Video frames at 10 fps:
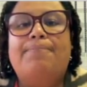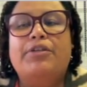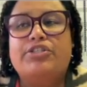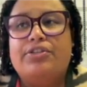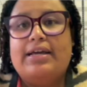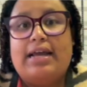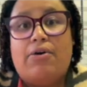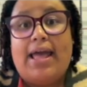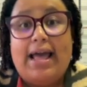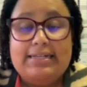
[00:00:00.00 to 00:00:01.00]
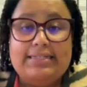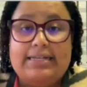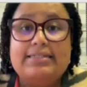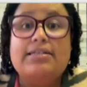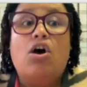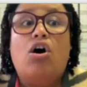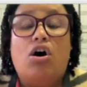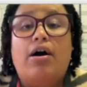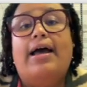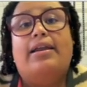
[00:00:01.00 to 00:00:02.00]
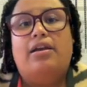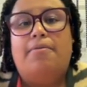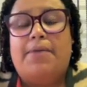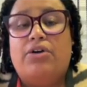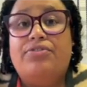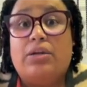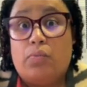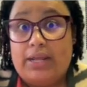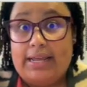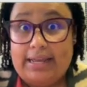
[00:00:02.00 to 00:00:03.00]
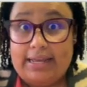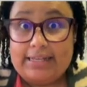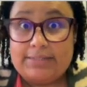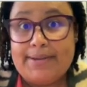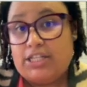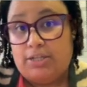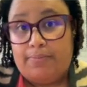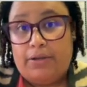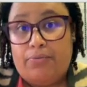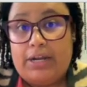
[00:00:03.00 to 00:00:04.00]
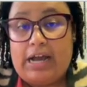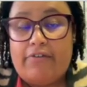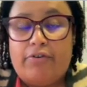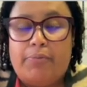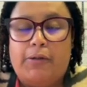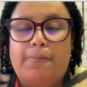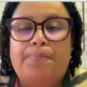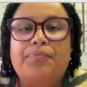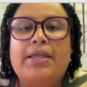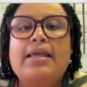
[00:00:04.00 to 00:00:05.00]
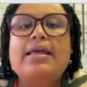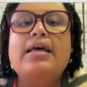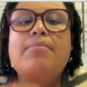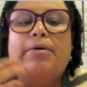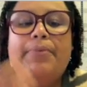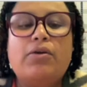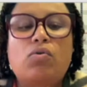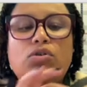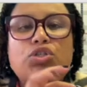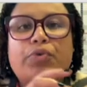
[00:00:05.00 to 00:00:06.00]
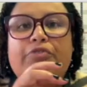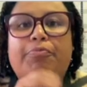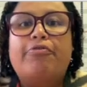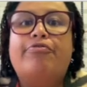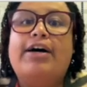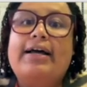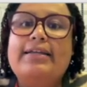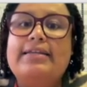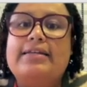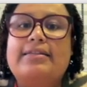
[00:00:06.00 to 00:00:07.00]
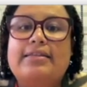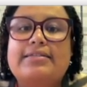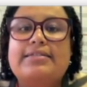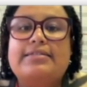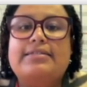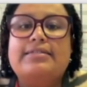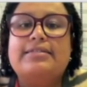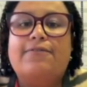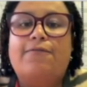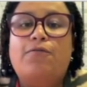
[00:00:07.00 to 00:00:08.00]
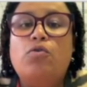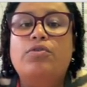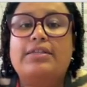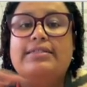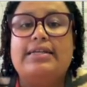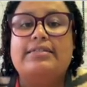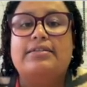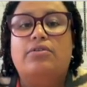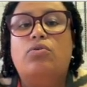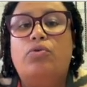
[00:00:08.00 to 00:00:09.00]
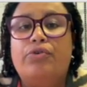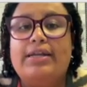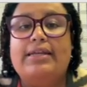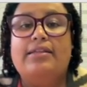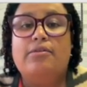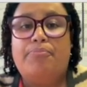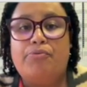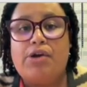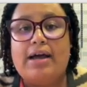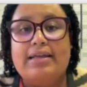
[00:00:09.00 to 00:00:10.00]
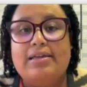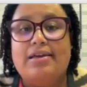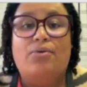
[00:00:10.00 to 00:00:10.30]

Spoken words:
so that our assets are at an amount that we expect to be recoverable. But because we've provided this for this debtor already in the prior year,